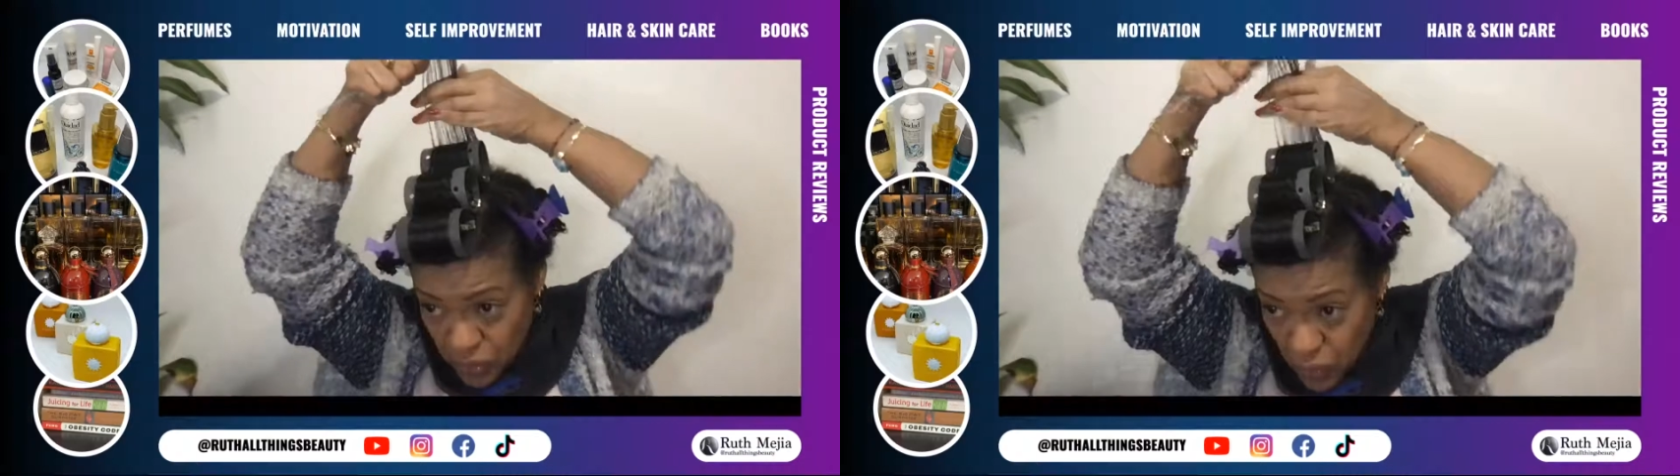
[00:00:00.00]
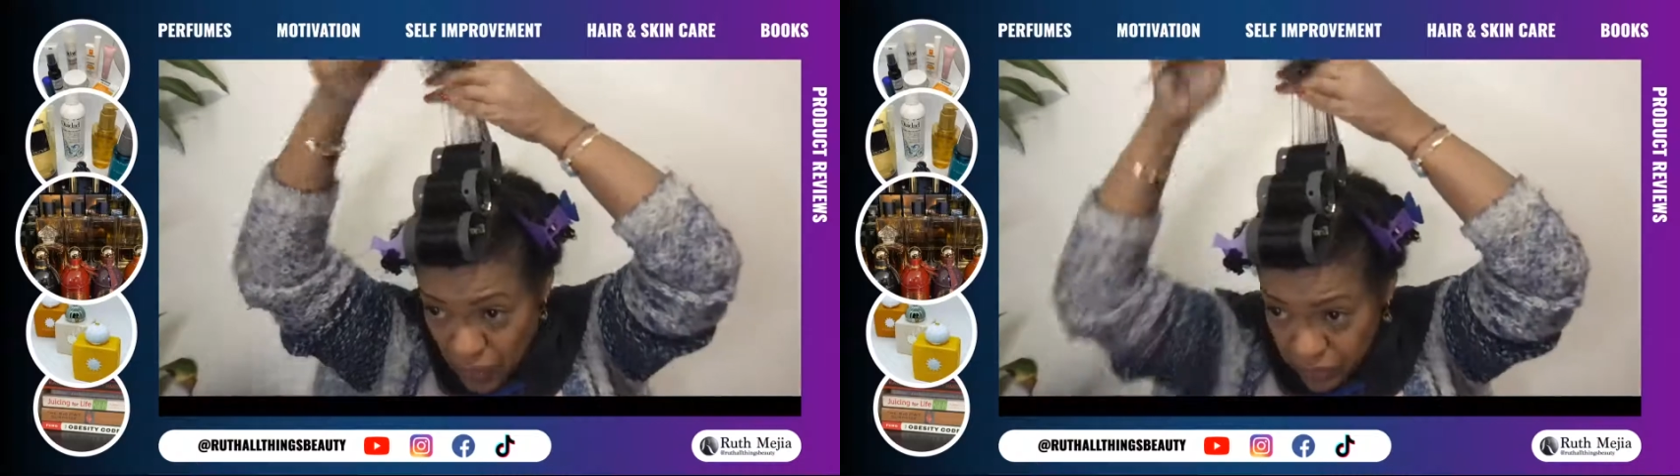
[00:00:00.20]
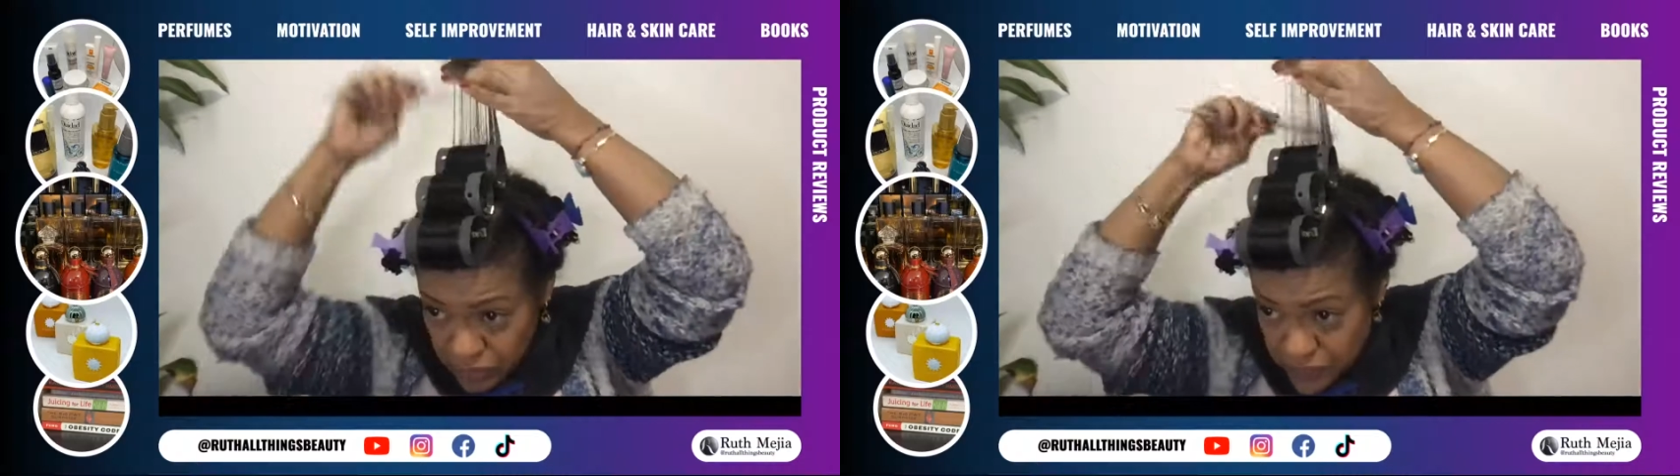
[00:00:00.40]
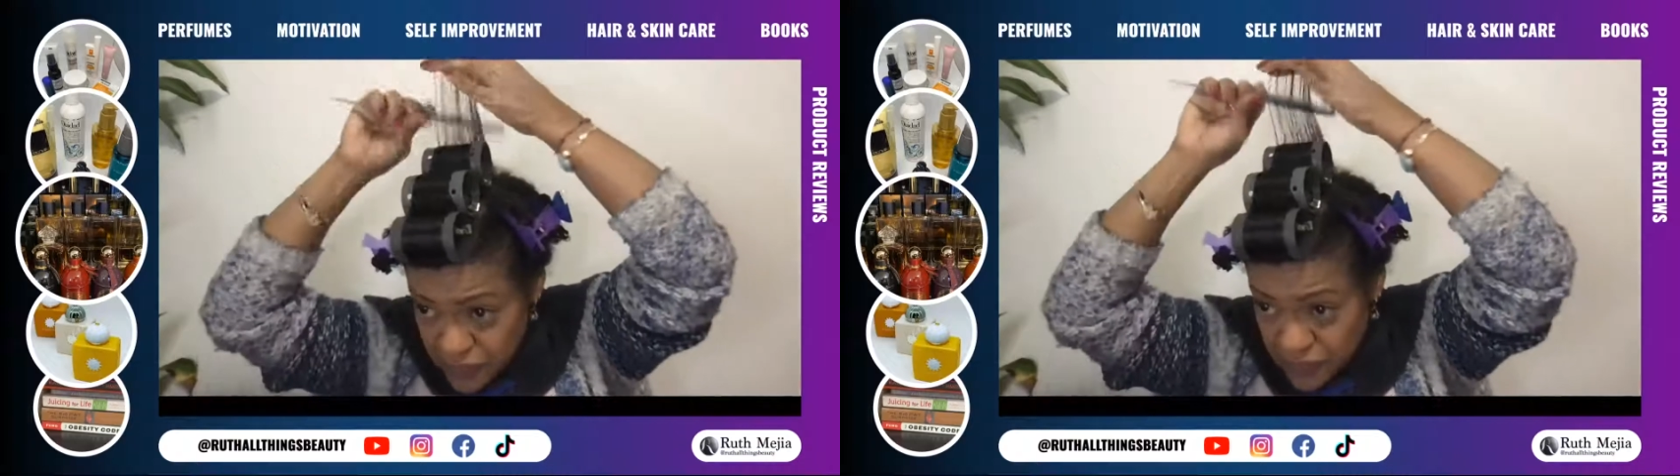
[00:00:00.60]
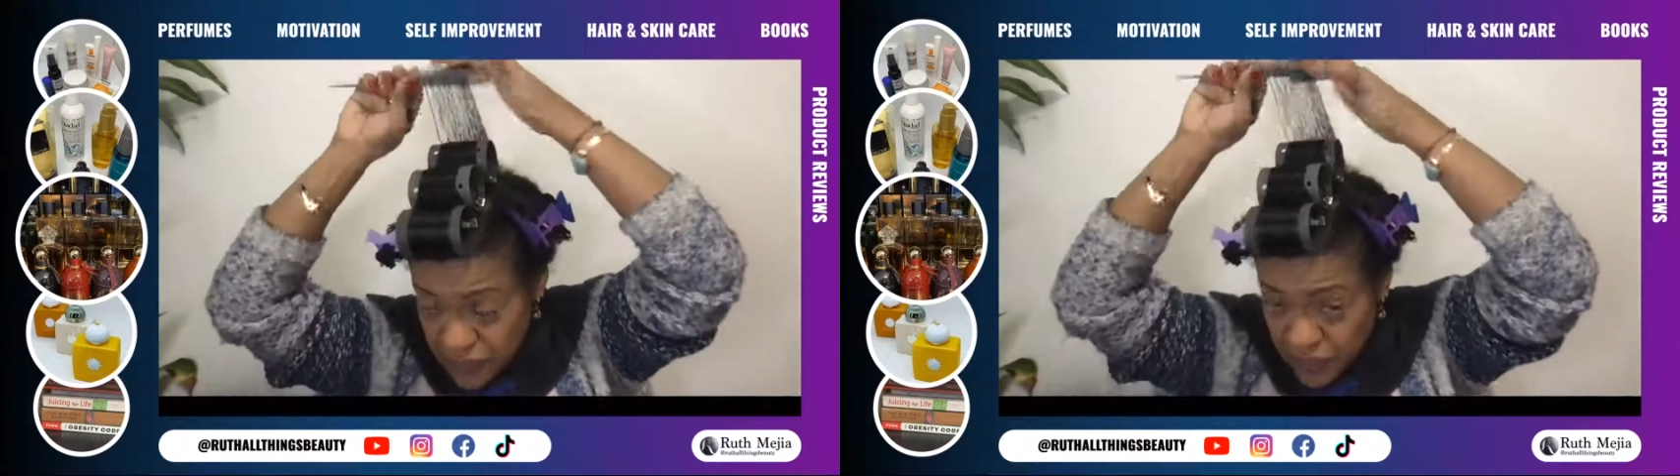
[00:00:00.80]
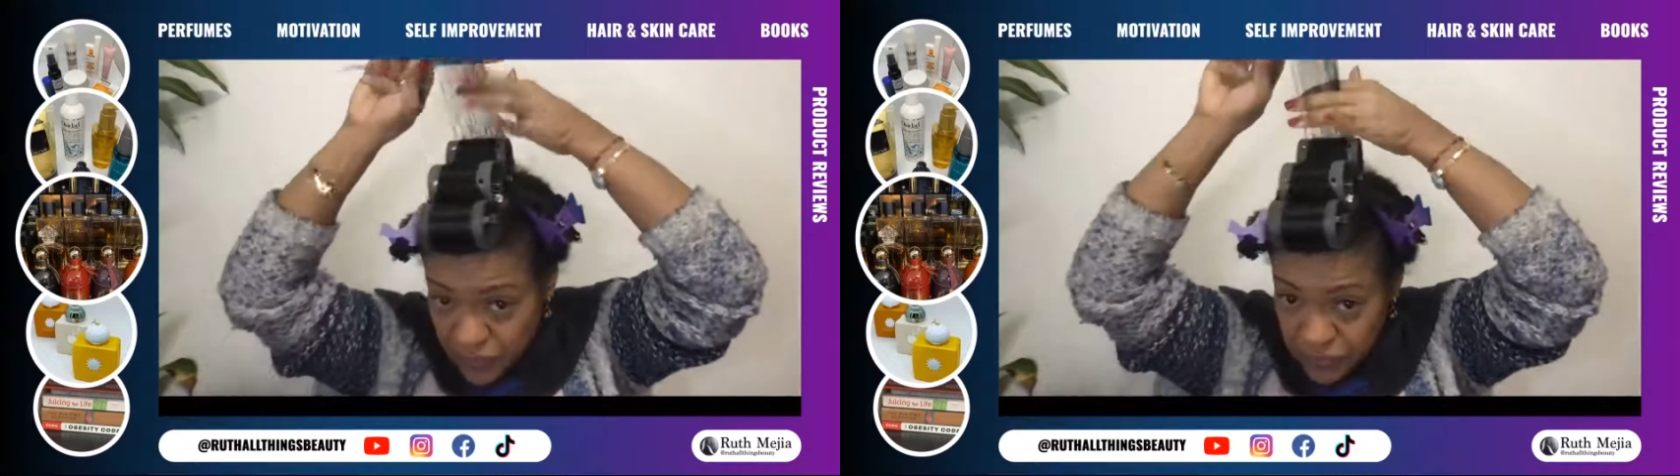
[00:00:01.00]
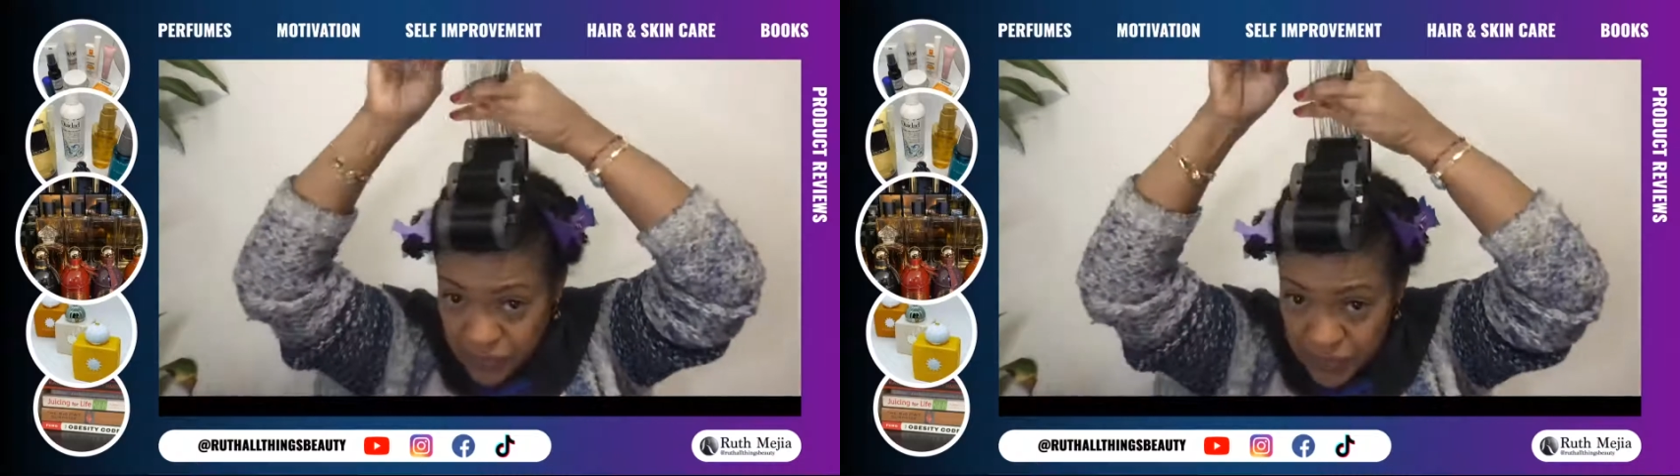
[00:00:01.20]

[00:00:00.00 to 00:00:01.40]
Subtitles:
quadrants instead of